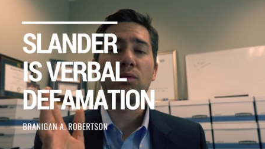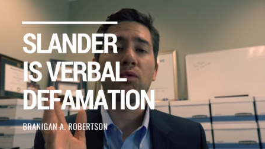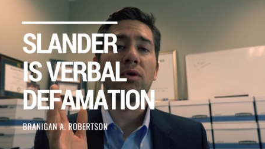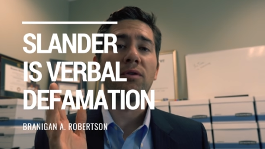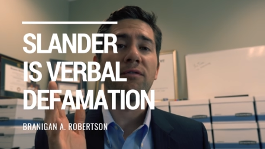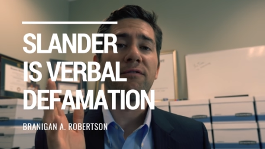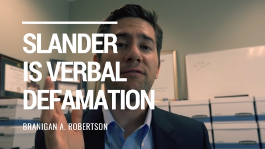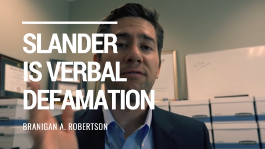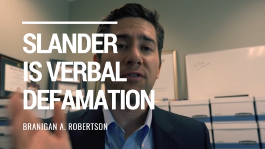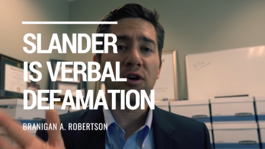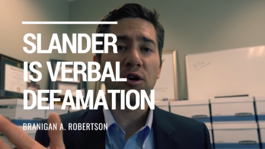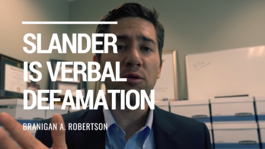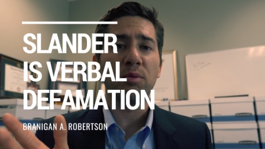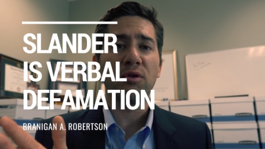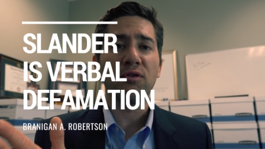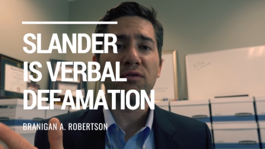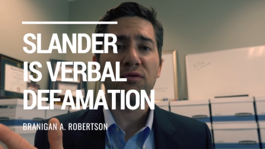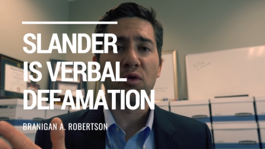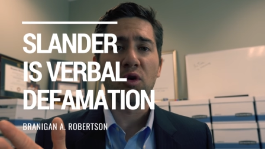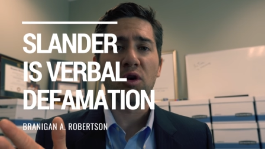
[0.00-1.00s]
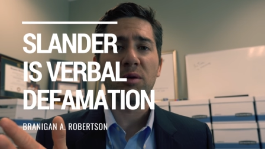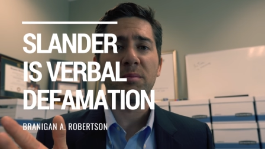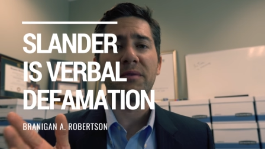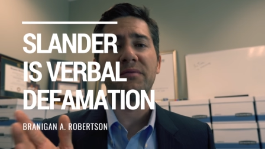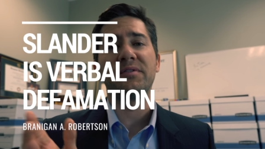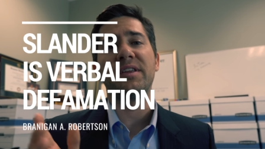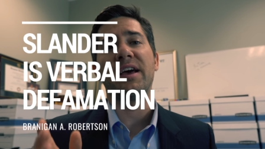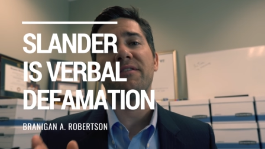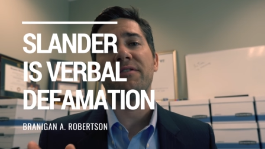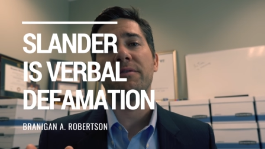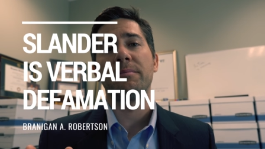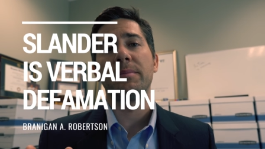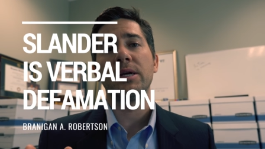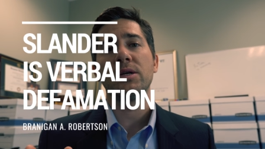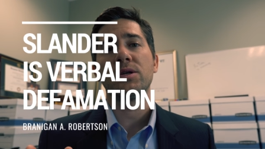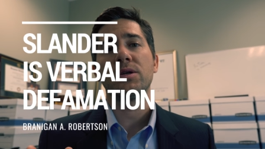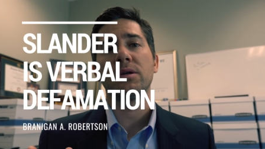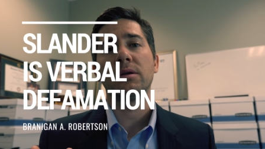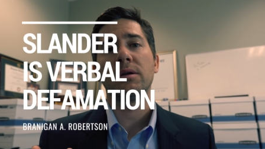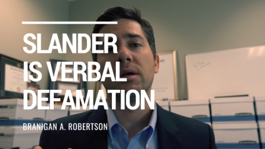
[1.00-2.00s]
or verbal form of
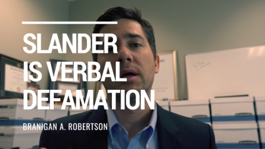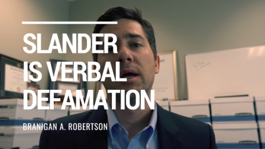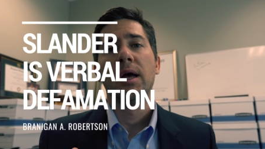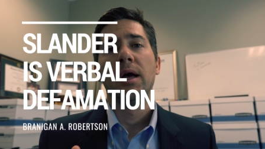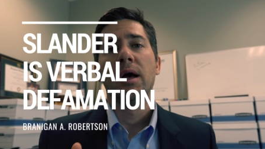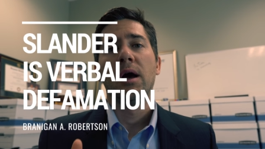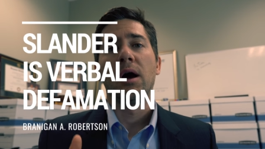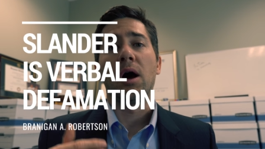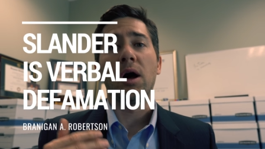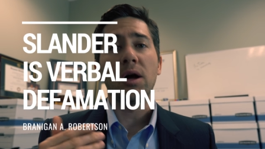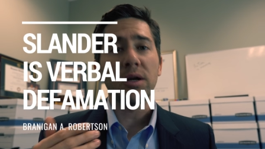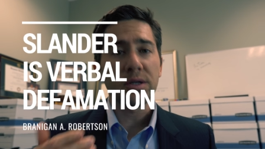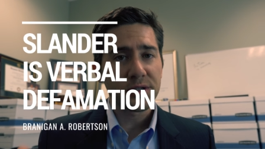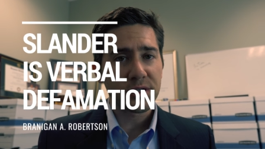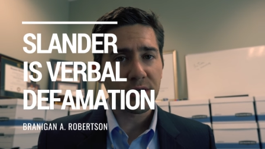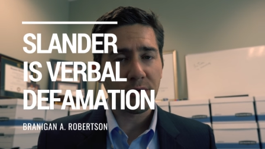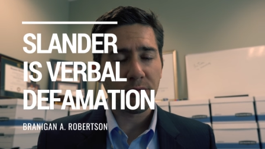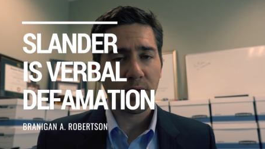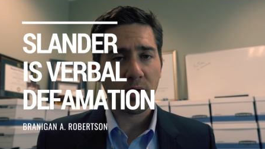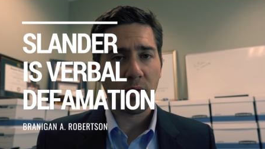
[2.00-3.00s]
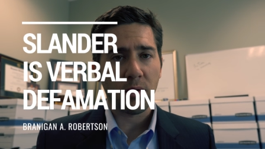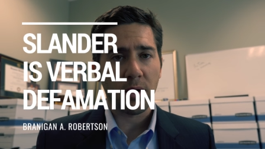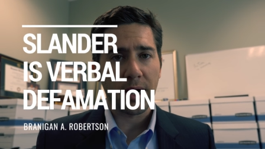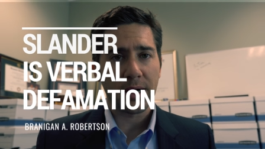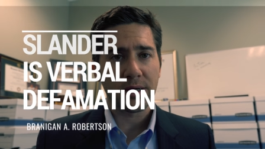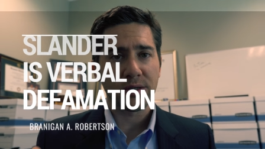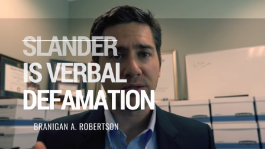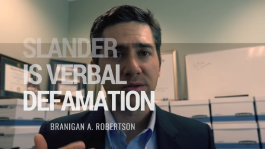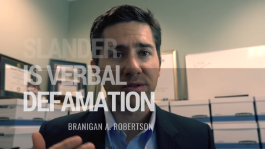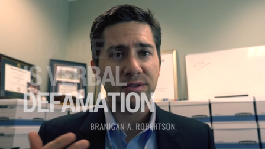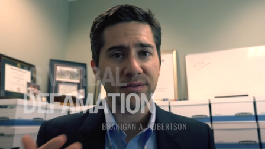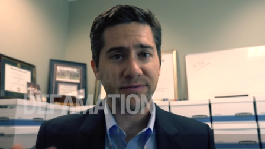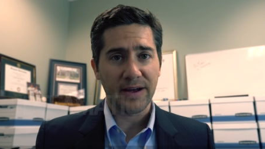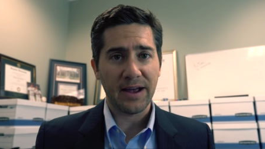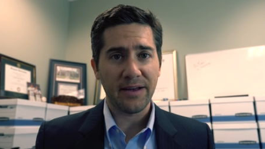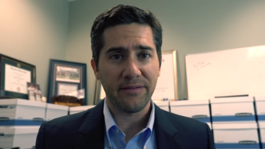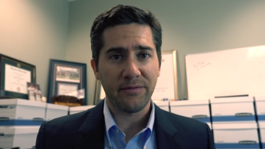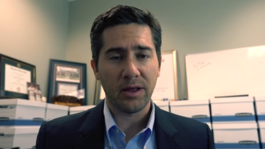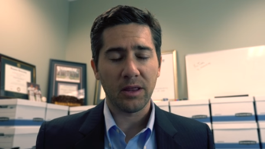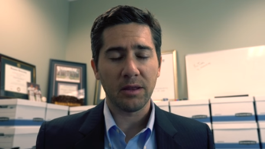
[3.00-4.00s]
defamation, also requires those
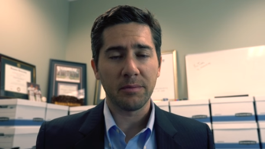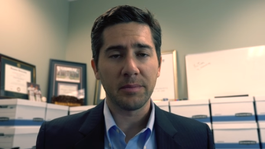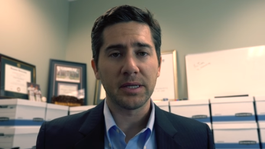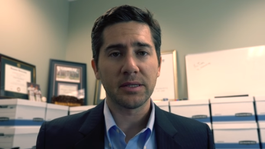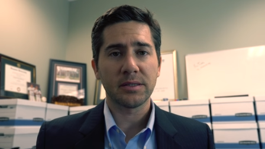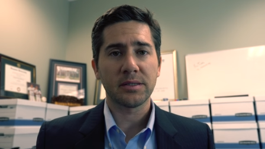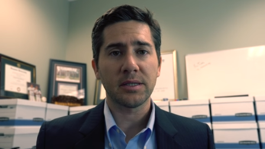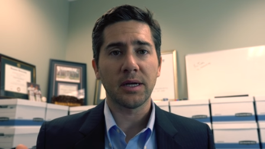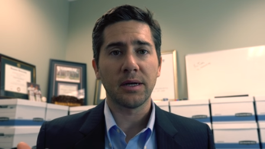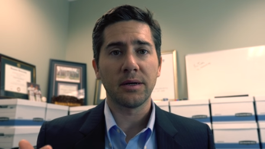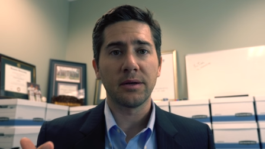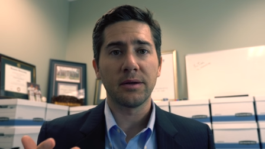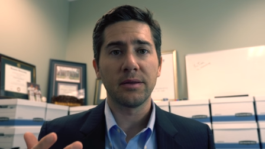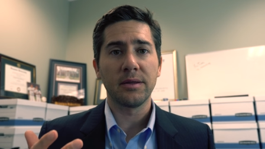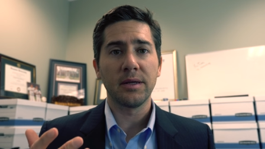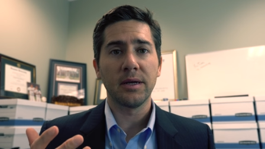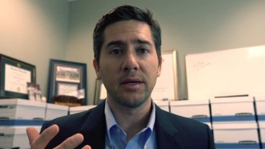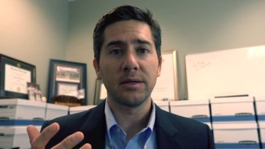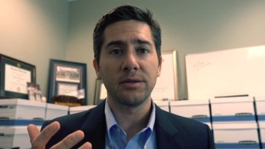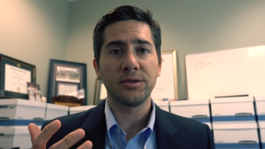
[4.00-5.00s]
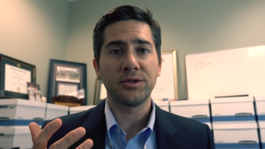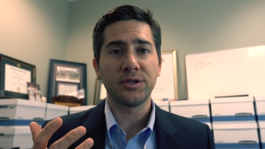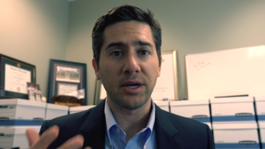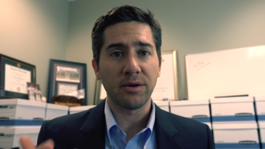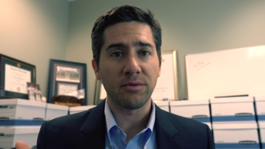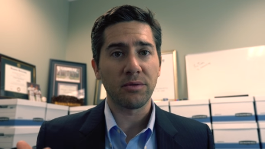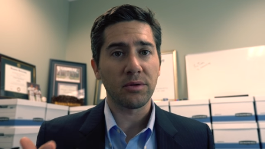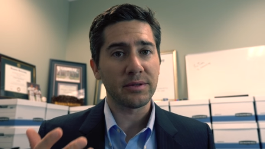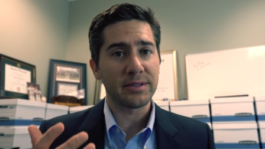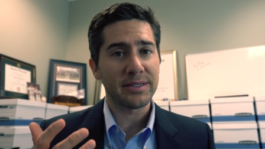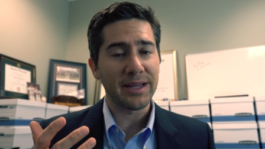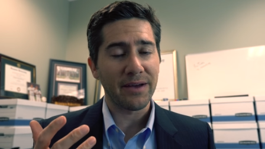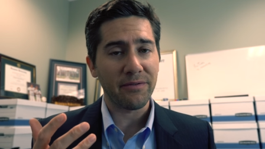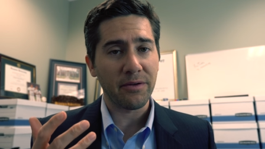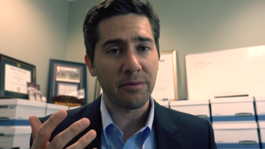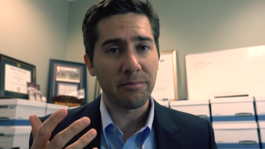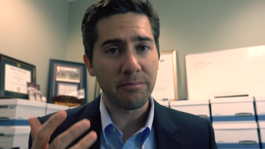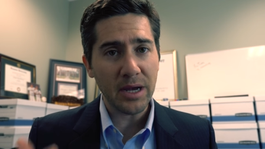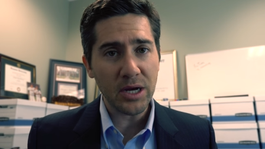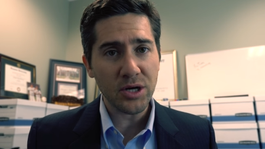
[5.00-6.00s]
five elements under the general
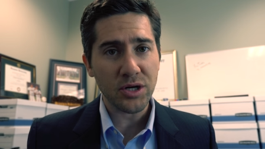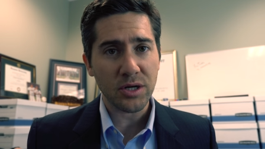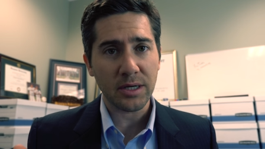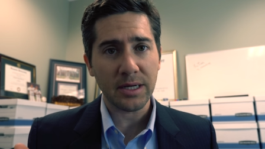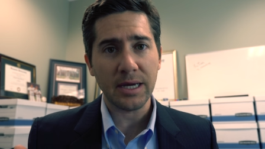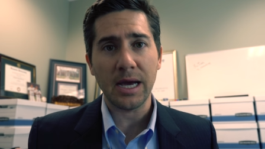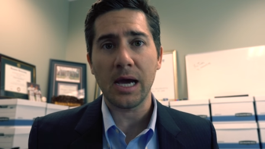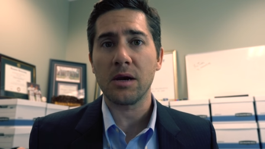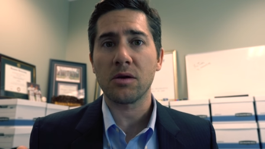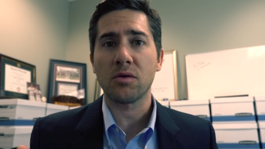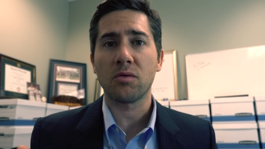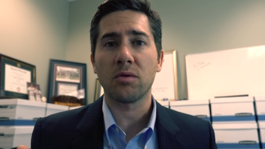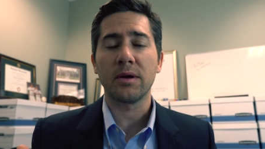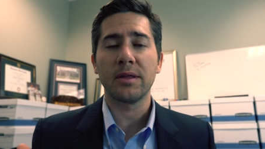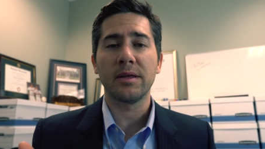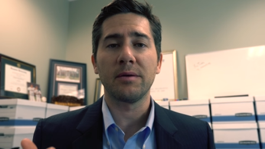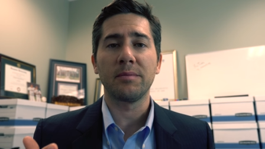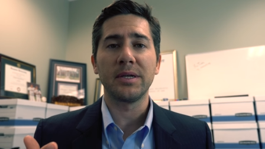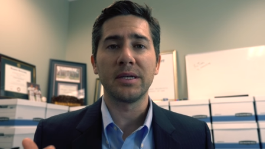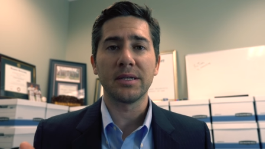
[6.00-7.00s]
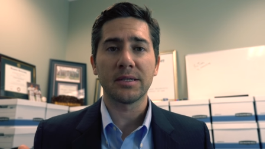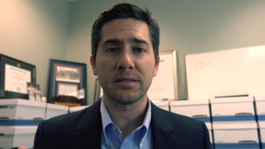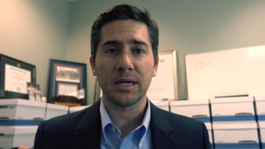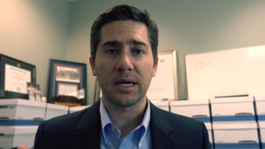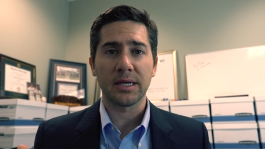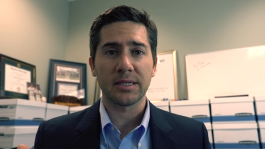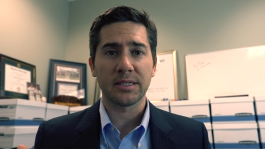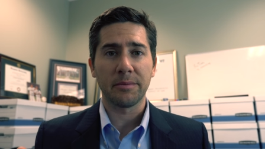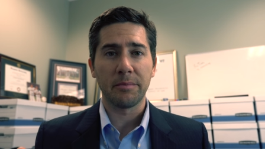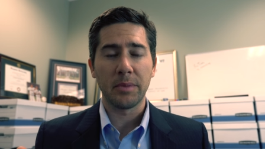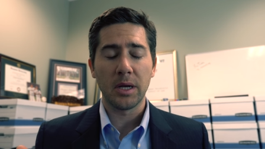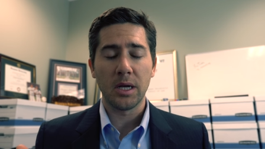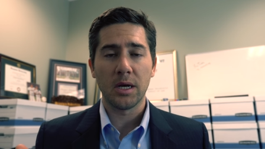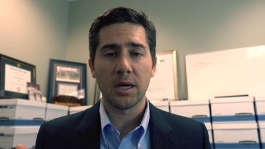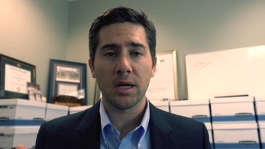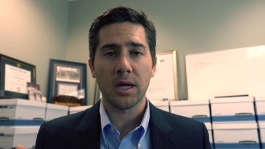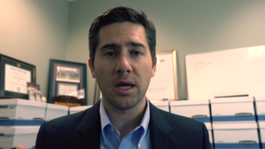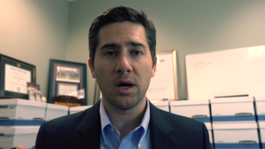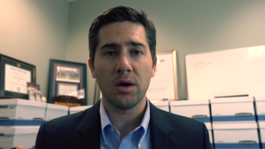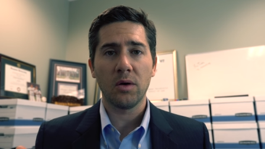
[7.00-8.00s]
defamation category that we discussed a
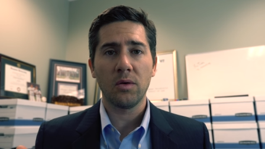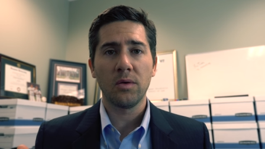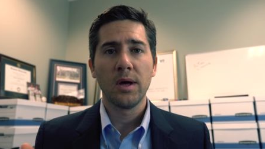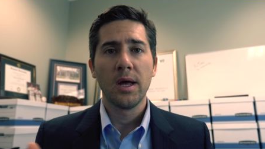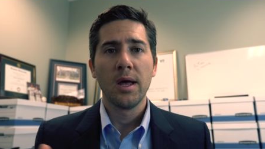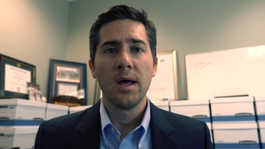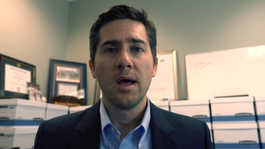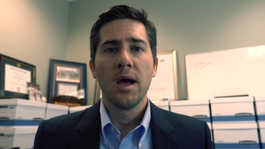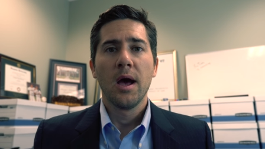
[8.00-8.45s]
minute ago,